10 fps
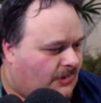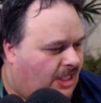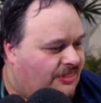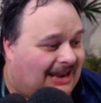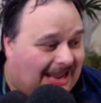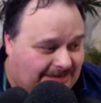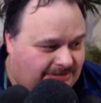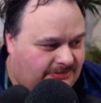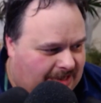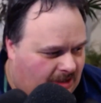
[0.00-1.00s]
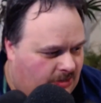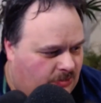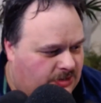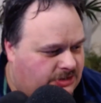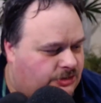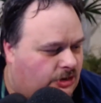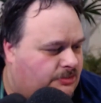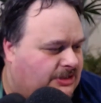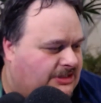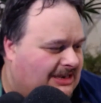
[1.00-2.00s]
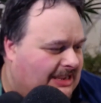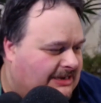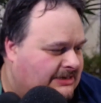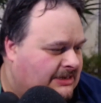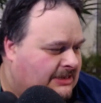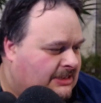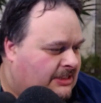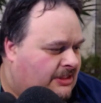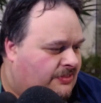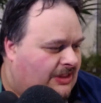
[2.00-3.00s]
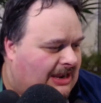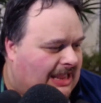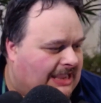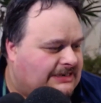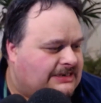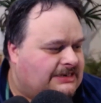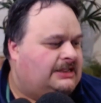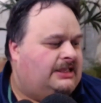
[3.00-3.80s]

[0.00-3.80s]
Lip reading: The lighting, yeah, I wanted to talk about the lighting. The lighting,